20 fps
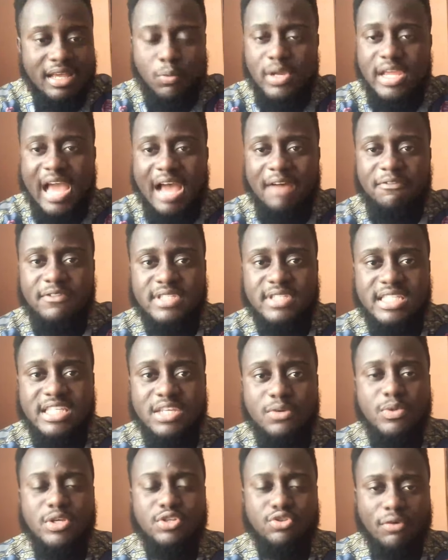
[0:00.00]
we have
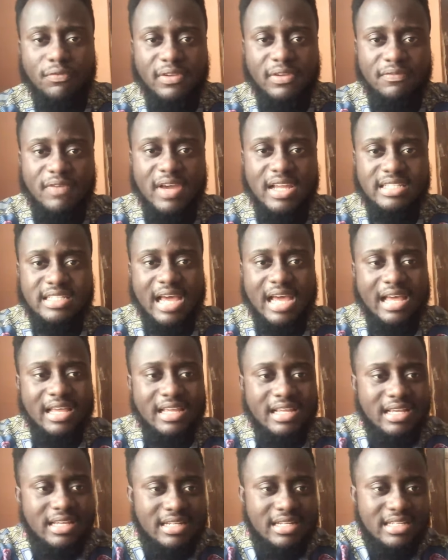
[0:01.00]
series of events.
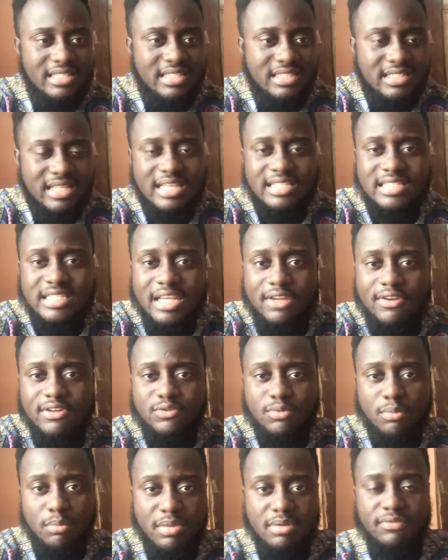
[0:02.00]
This is a
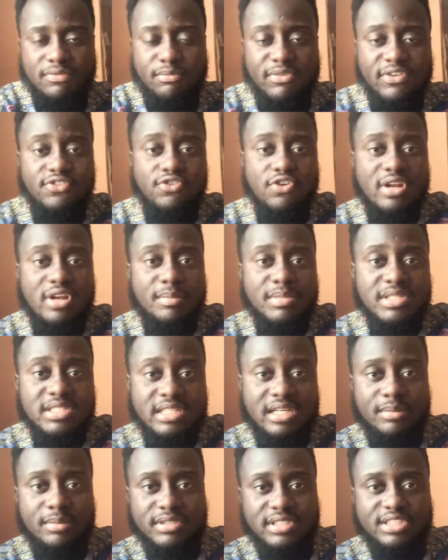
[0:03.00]
secret. We don't have
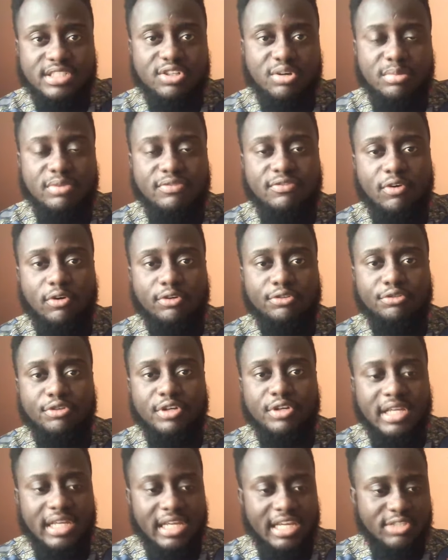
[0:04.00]
music about the job before.
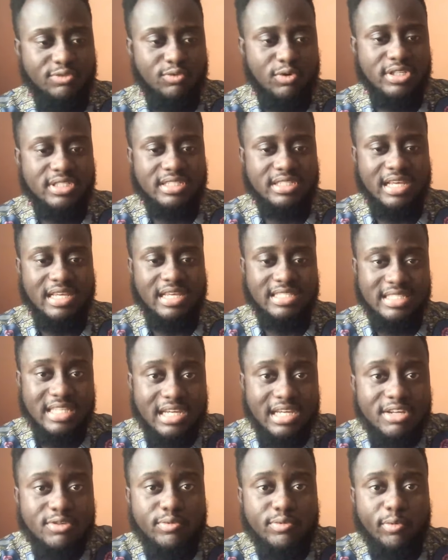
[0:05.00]
It was a
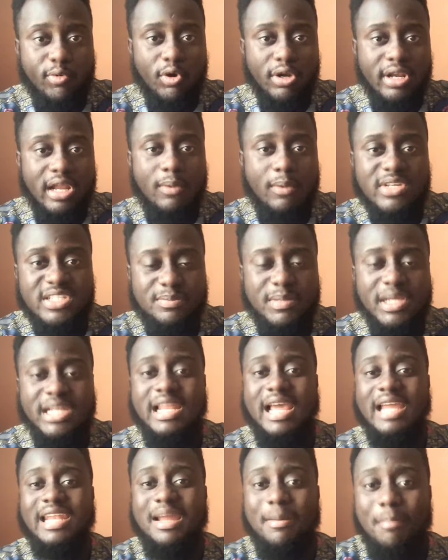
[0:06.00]
secret recording that was
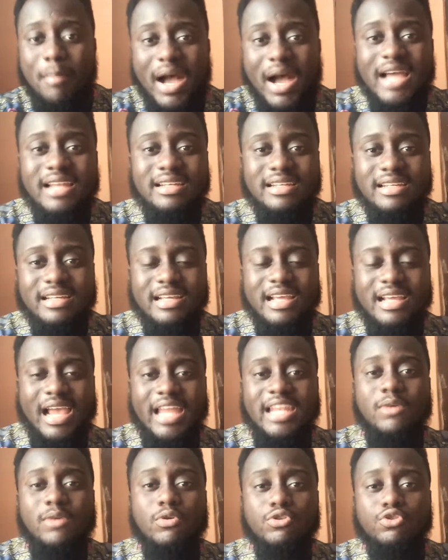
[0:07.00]
made, and the man,
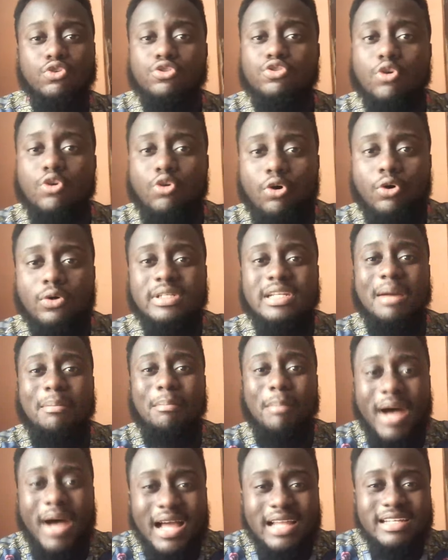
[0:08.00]
and he was also called. The
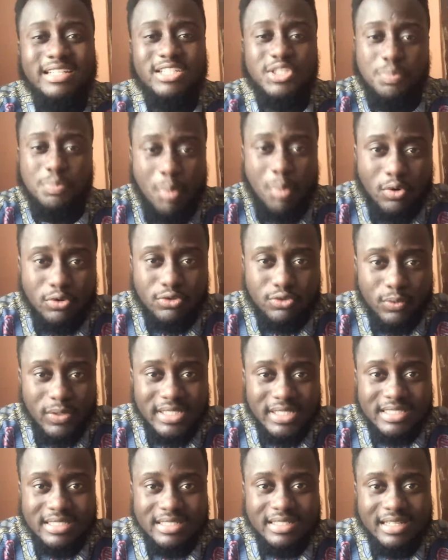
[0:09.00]
man spoke
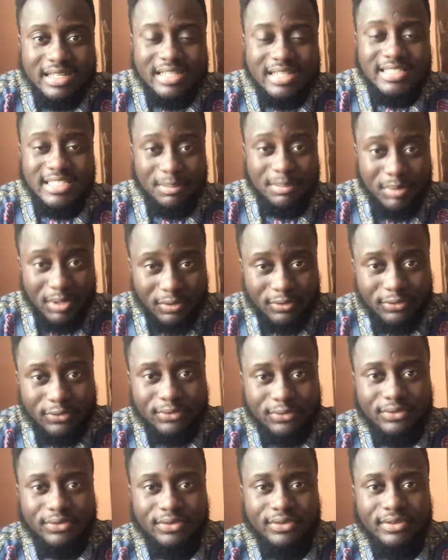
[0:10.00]
to it. Jebreel
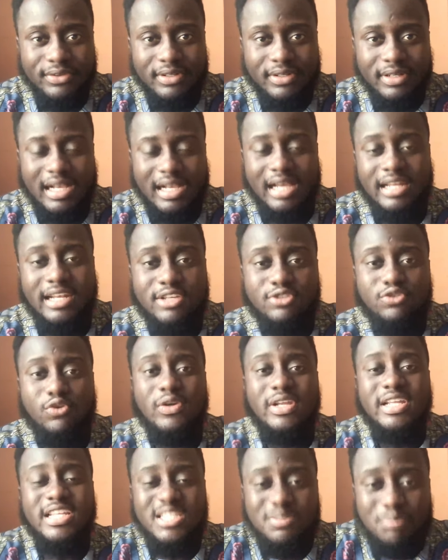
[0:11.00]
no,
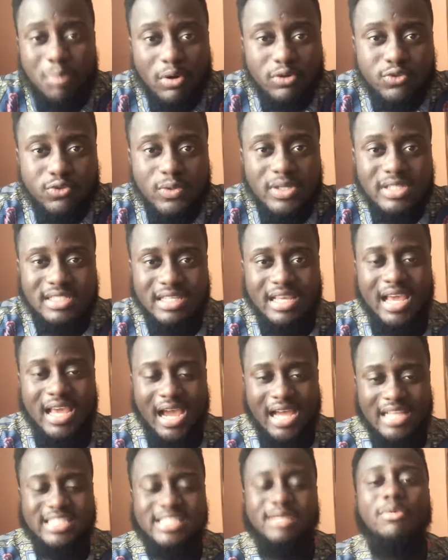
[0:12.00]
Kanazo. He spoke to it
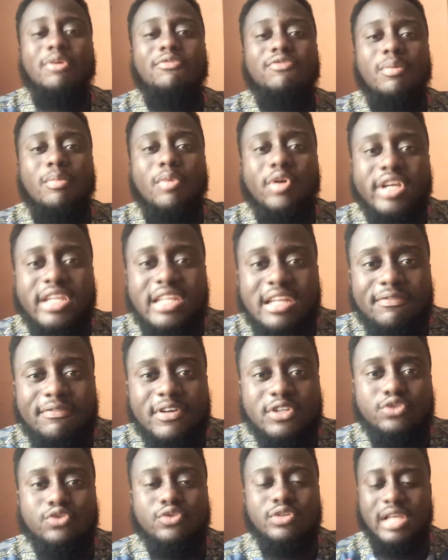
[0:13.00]
as someone from Burkina
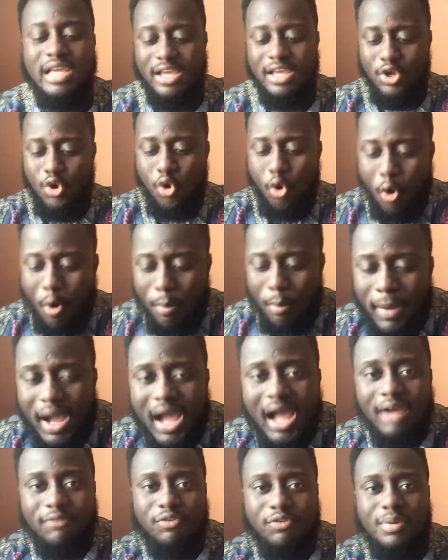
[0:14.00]
Faso. The
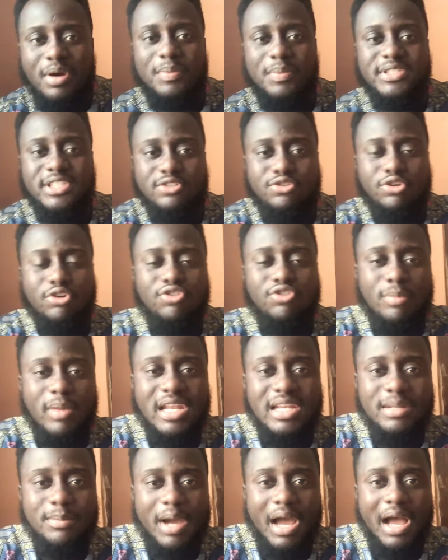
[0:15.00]
Oman former President John
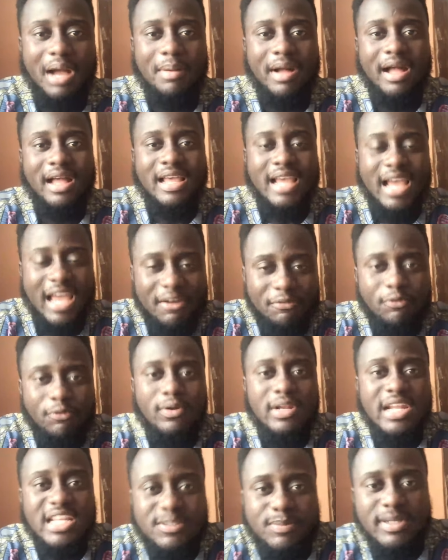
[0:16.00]
Dramani Mahama, a
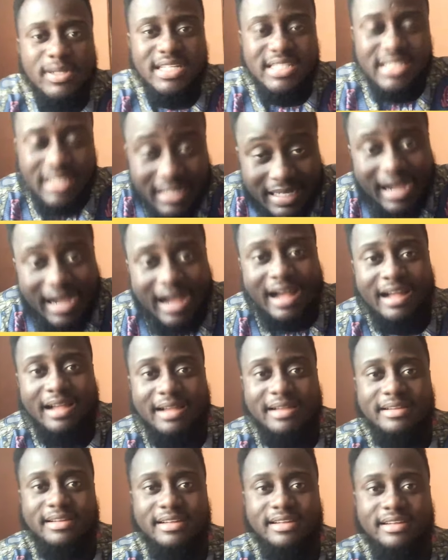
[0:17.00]
Ford Expedition
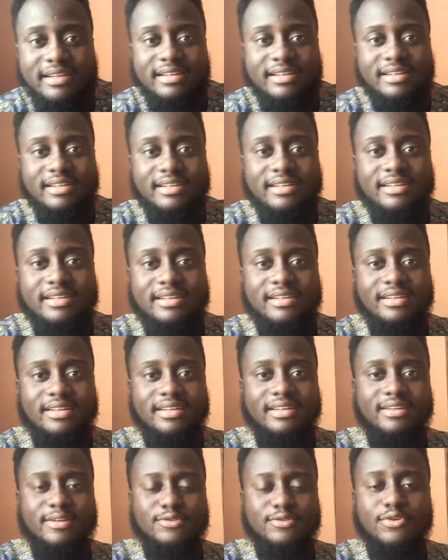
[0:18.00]
car.
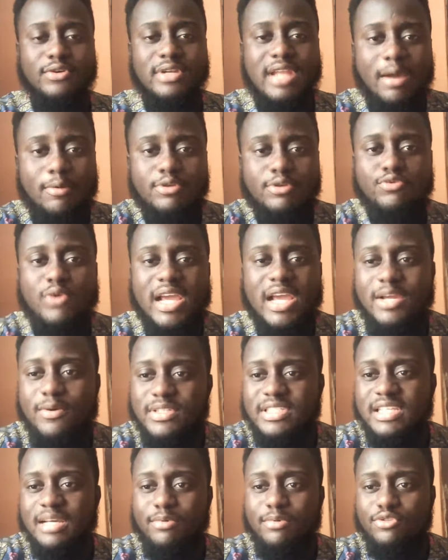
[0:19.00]
So that was why he
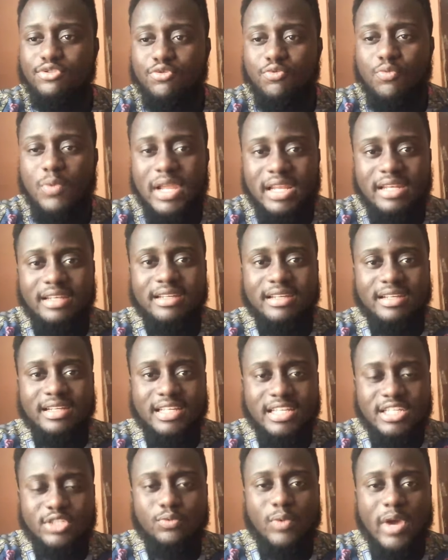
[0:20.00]
was able to
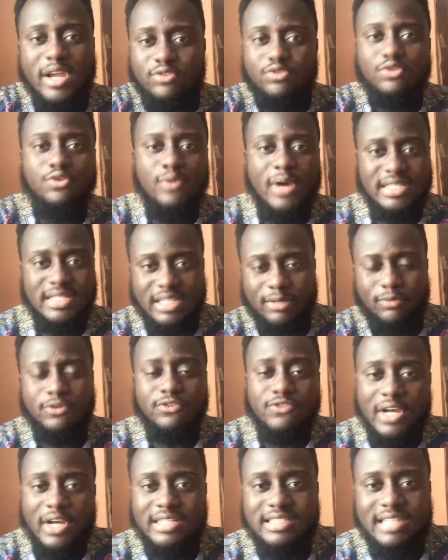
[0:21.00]
win his way through as a
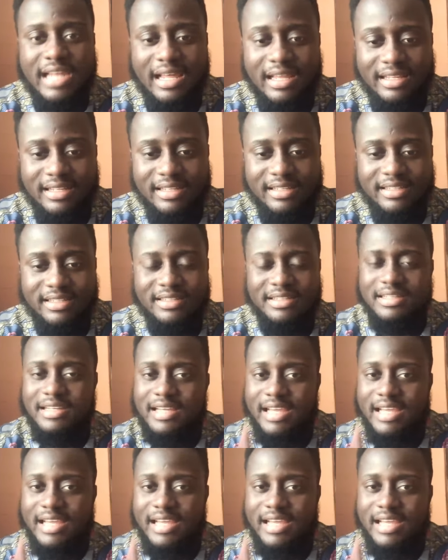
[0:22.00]
contractor.